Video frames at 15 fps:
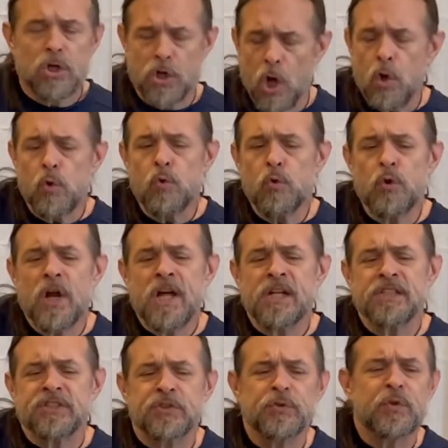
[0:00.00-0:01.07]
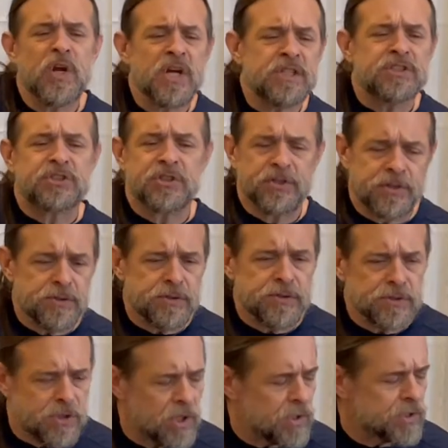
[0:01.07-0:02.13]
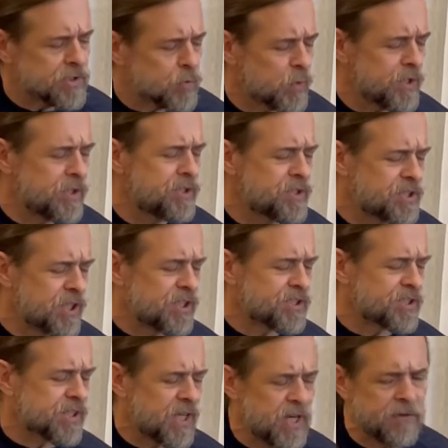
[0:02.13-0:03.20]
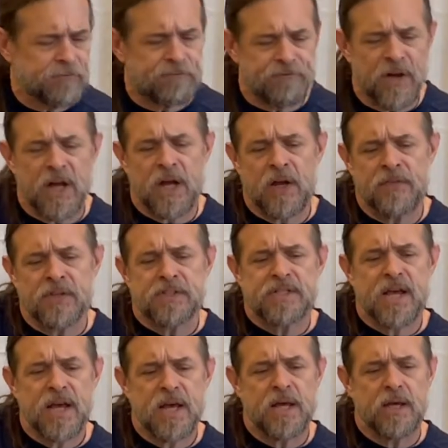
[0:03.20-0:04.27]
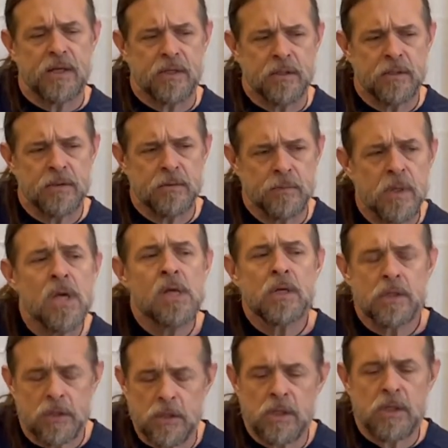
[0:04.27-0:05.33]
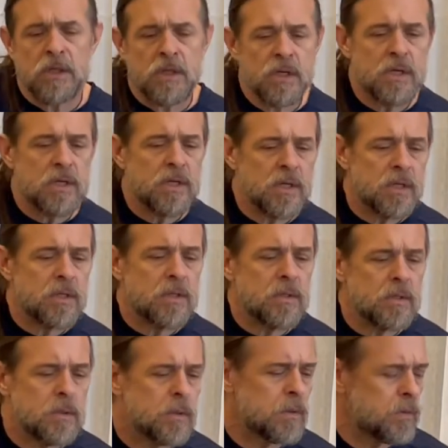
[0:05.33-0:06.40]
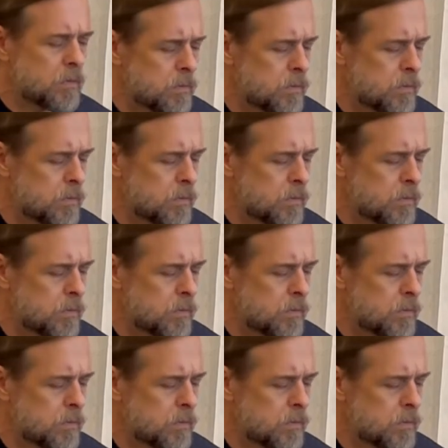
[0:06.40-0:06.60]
No resurrection, 'cause we just can't find the time. Yeah,